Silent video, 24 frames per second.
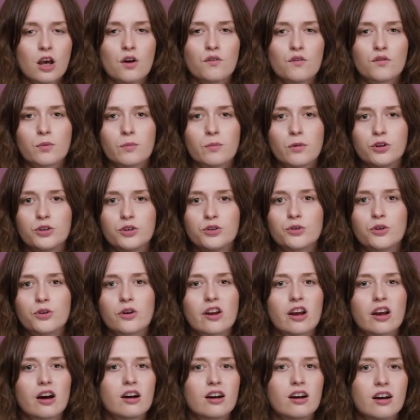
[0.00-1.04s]
from
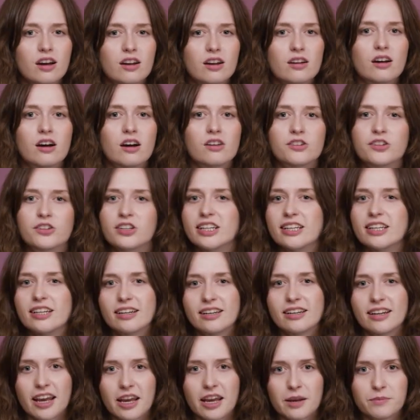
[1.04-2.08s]
Arturia and other
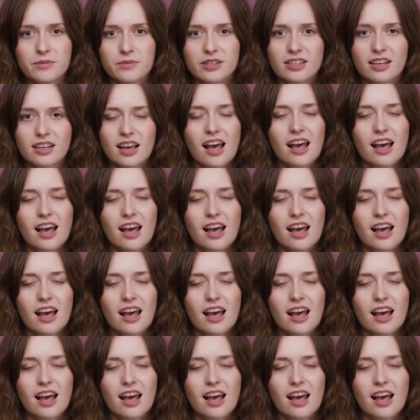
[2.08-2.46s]
leading names,